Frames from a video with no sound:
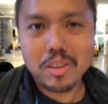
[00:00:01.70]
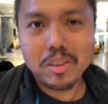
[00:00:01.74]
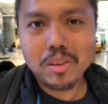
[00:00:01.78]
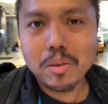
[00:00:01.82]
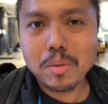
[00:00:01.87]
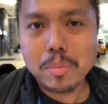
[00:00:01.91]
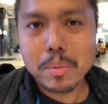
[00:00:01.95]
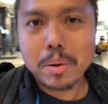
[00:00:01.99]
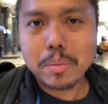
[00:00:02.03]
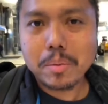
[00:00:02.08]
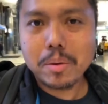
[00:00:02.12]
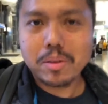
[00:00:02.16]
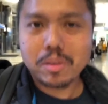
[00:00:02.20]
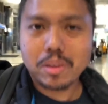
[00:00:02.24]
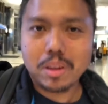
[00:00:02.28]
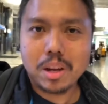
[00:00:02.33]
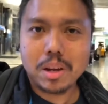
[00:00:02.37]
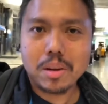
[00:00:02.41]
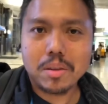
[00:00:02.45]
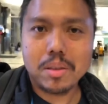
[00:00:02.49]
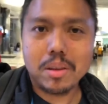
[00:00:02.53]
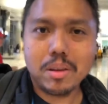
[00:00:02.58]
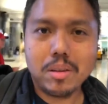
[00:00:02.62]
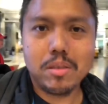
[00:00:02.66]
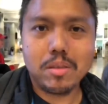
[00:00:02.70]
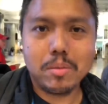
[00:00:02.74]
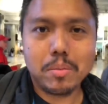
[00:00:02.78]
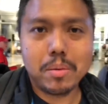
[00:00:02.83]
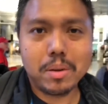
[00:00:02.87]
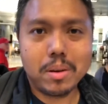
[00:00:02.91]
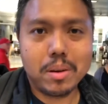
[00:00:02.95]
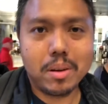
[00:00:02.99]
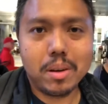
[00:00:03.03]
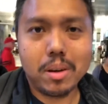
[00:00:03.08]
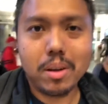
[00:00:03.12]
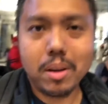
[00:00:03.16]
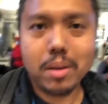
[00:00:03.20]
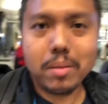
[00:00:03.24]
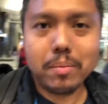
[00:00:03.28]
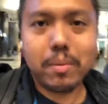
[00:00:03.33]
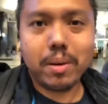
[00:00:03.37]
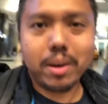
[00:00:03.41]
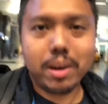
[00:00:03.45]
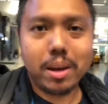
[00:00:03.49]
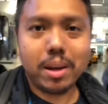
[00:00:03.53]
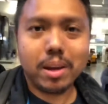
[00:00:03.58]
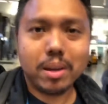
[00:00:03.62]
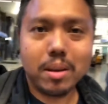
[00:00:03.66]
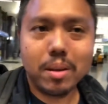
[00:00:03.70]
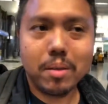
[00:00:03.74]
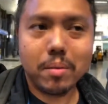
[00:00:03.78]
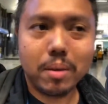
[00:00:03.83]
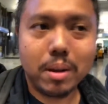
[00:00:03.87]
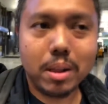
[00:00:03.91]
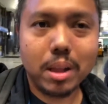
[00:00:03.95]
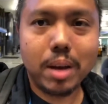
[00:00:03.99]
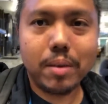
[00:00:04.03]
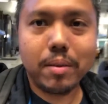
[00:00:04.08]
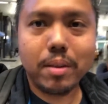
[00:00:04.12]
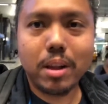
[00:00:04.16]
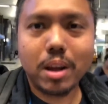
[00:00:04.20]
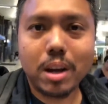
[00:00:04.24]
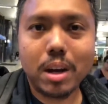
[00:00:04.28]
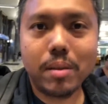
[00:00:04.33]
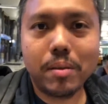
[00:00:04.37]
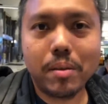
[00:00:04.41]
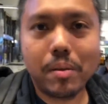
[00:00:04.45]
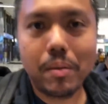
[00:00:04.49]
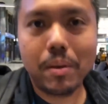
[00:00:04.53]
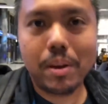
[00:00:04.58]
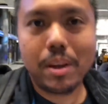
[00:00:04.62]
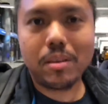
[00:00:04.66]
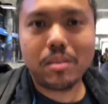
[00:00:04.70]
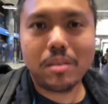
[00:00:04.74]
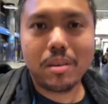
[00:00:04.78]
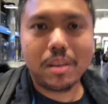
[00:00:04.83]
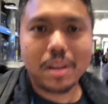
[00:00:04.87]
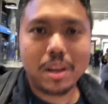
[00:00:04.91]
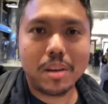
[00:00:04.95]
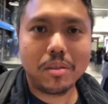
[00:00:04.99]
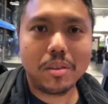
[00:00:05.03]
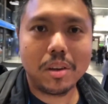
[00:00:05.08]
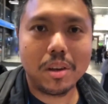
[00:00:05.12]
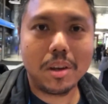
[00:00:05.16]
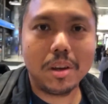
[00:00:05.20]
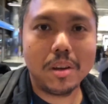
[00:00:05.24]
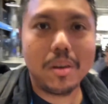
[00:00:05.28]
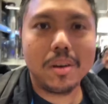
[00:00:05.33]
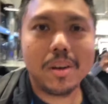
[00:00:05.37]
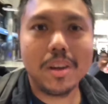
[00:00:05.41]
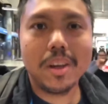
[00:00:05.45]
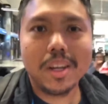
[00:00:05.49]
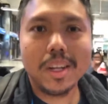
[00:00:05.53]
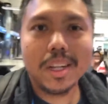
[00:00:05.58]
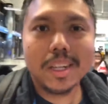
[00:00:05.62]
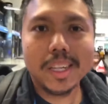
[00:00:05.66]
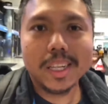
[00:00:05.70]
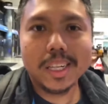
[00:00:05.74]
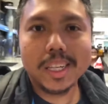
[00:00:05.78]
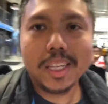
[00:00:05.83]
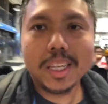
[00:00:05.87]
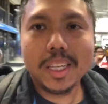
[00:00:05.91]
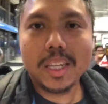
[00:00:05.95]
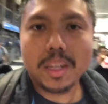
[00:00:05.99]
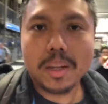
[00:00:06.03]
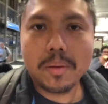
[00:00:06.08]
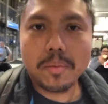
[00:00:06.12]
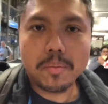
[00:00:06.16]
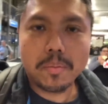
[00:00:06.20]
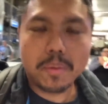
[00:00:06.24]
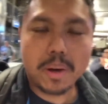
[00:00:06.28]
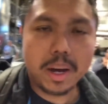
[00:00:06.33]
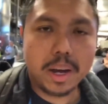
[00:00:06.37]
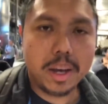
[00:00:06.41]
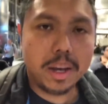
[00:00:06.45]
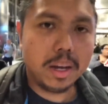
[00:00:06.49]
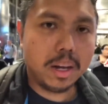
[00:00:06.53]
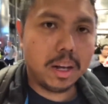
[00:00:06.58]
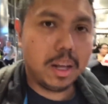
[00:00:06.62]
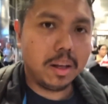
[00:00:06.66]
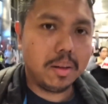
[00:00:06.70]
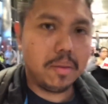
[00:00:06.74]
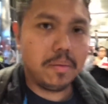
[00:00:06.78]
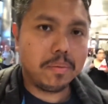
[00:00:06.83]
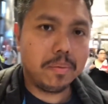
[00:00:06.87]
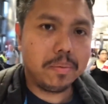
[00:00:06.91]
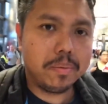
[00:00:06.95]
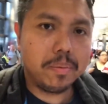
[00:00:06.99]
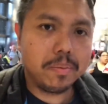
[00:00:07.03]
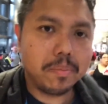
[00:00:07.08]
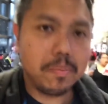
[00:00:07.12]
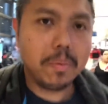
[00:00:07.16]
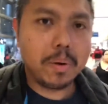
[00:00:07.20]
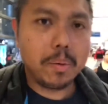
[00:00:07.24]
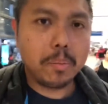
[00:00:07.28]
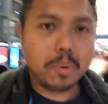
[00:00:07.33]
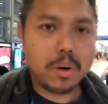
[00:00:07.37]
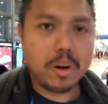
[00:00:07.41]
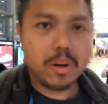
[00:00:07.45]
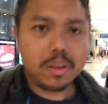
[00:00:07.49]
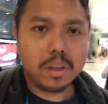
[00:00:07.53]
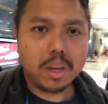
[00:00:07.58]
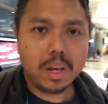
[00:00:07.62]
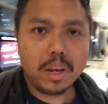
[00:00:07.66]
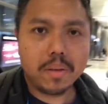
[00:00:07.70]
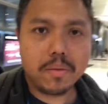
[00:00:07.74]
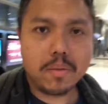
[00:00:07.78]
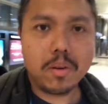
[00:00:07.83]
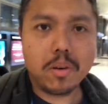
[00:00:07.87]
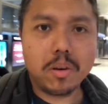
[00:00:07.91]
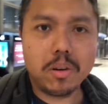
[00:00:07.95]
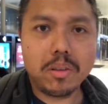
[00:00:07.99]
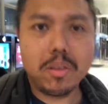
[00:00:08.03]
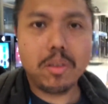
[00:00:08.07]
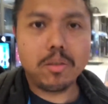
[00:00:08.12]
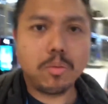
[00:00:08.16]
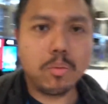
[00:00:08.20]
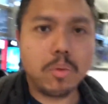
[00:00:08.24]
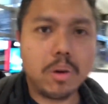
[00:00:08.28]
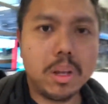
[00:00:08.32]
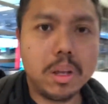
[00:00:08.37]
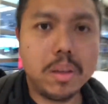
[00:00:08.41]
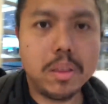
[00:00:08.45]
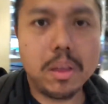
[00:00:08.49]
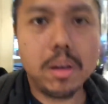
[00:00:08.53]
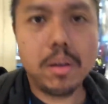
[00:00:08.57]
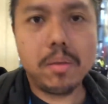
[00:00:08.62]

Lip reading: she remembers a lot of things about in my life, a lot of events, and I'll tell you, my birthday, of course, is one of